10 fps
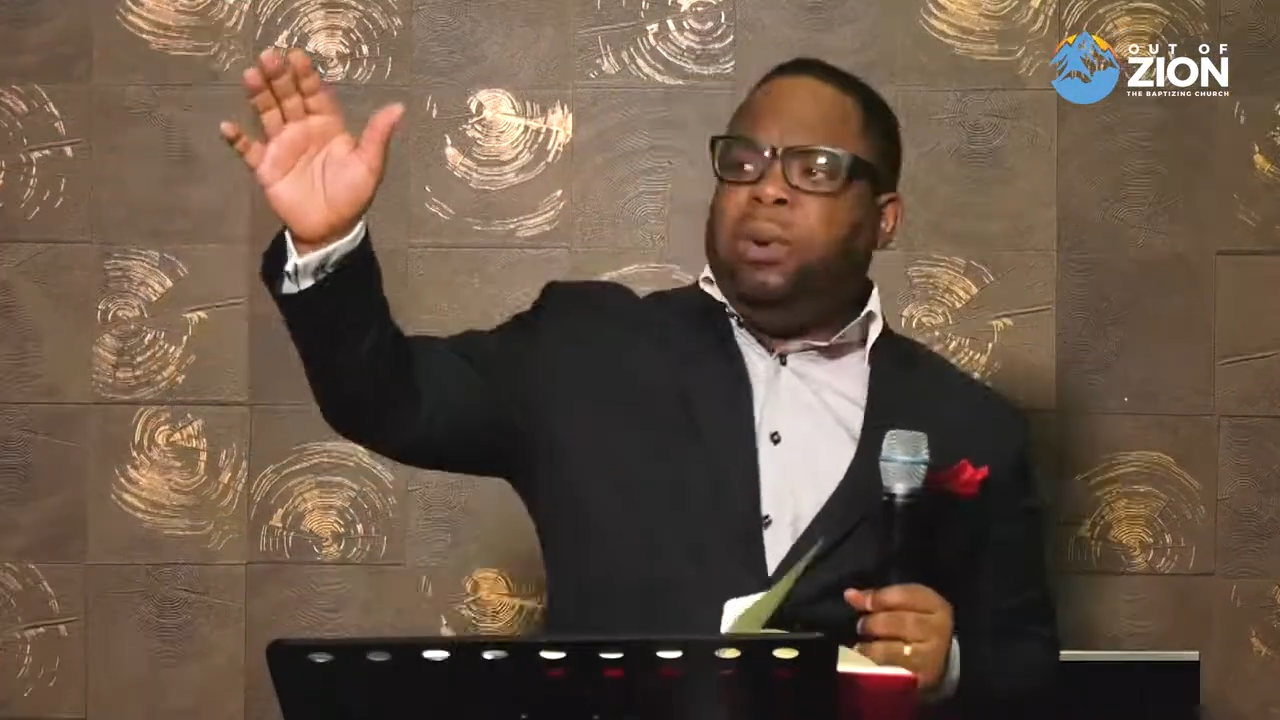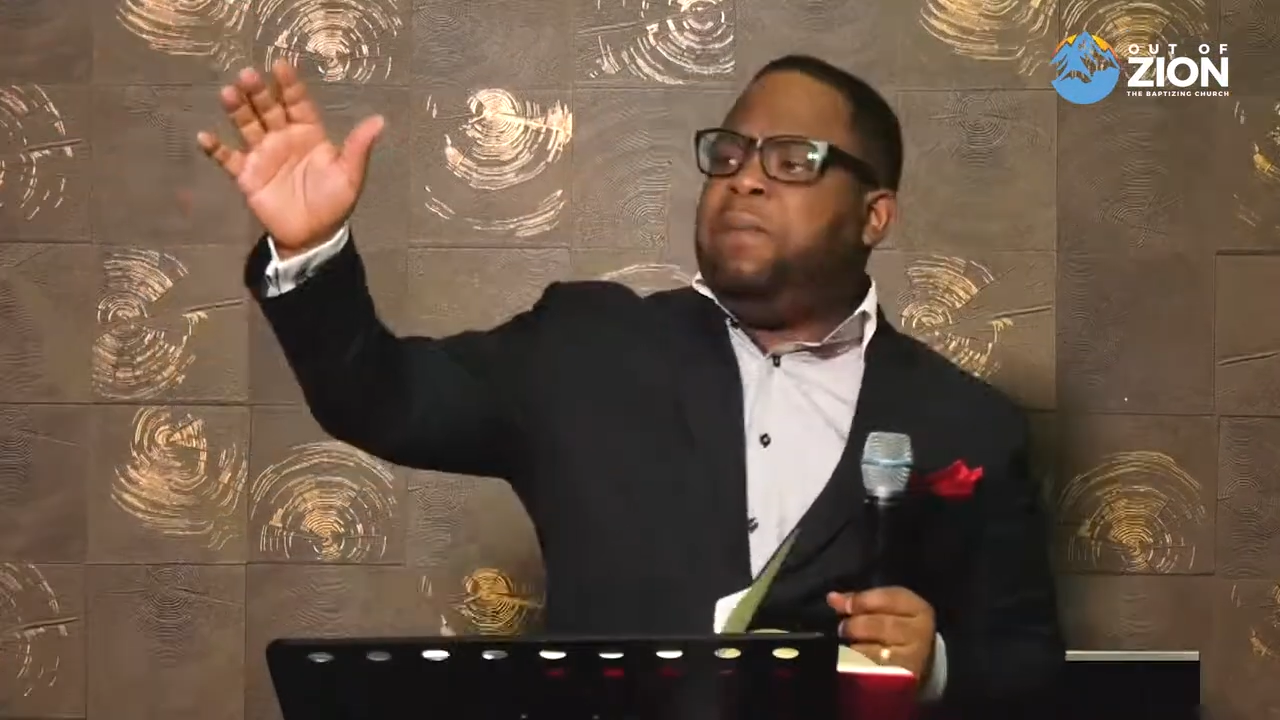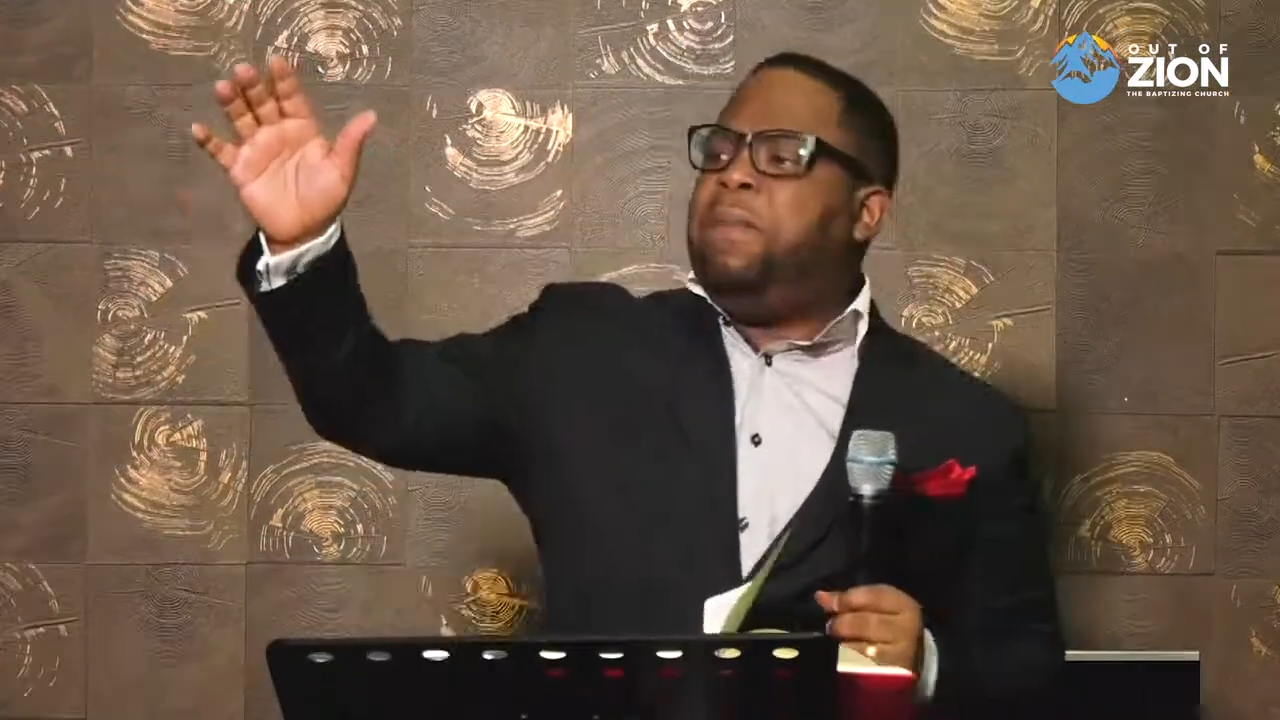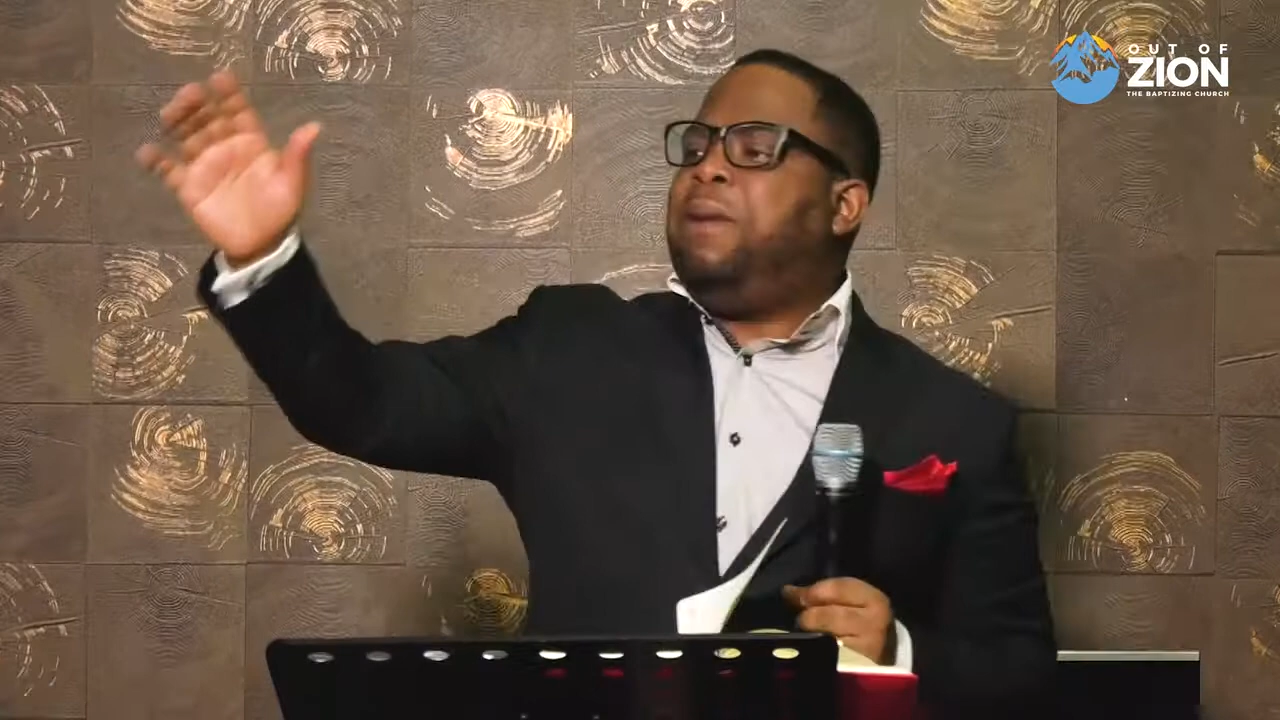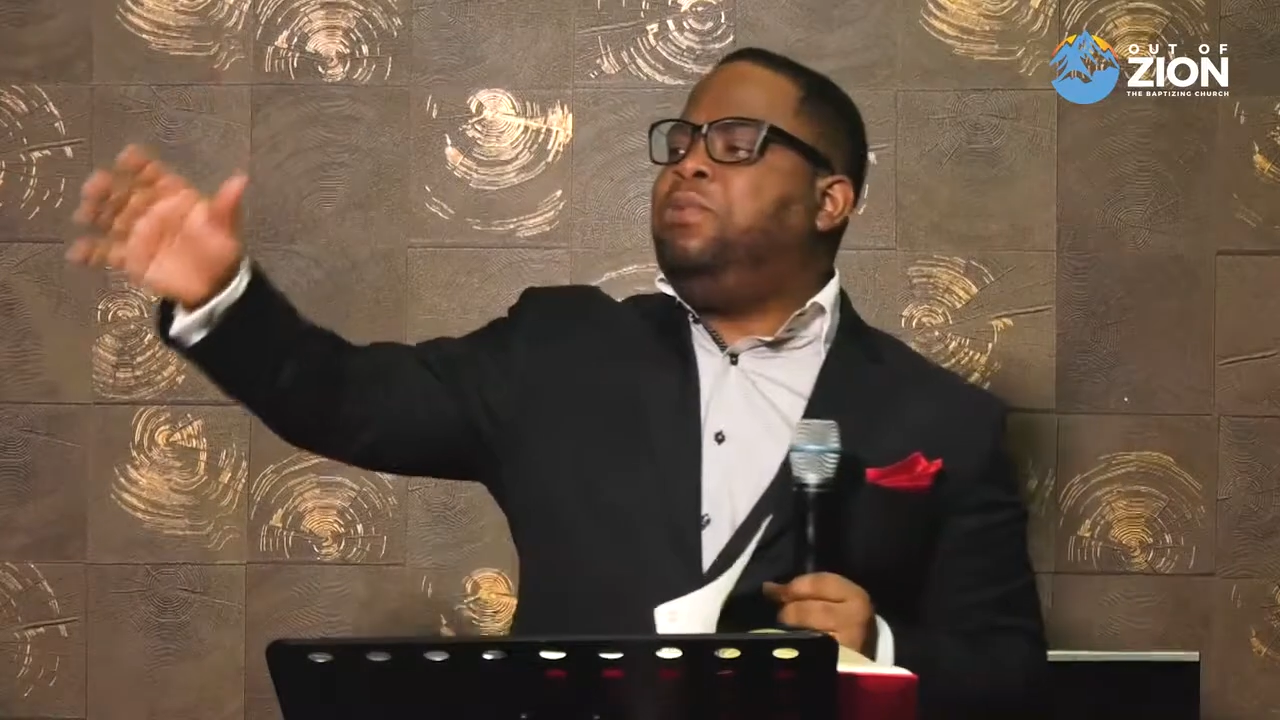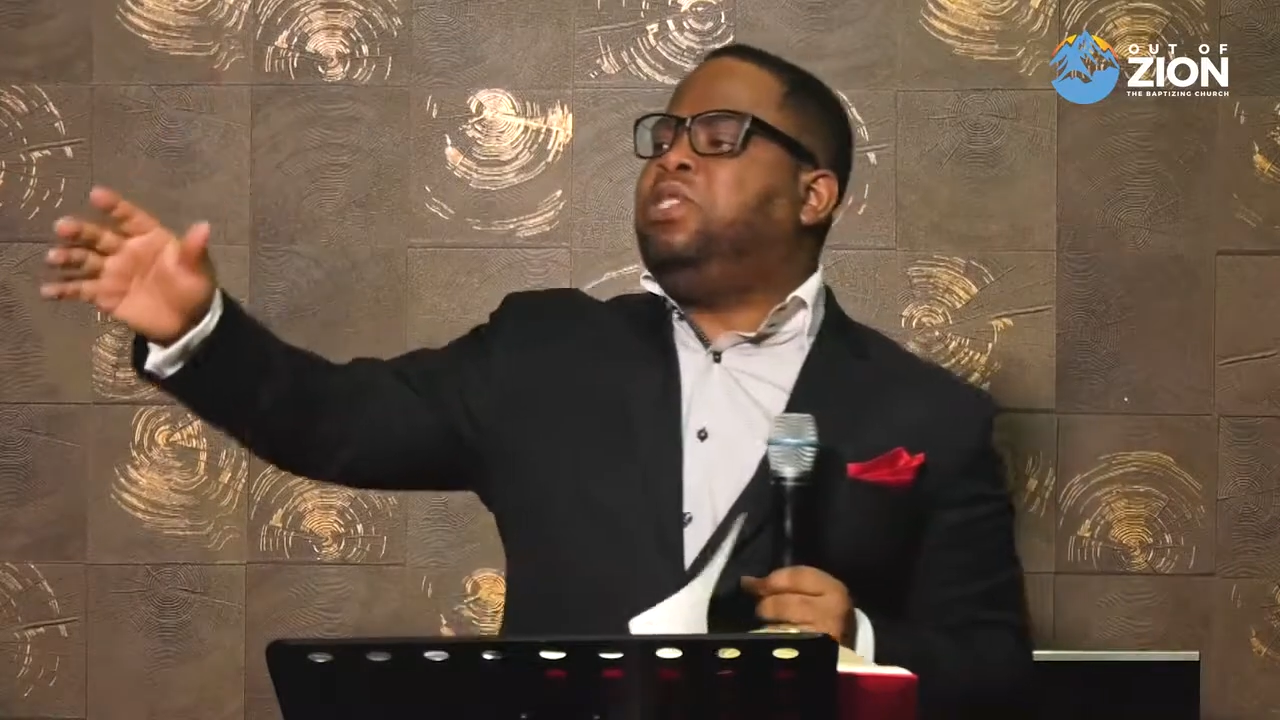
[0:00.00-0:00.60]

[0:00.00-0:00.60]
But the Bible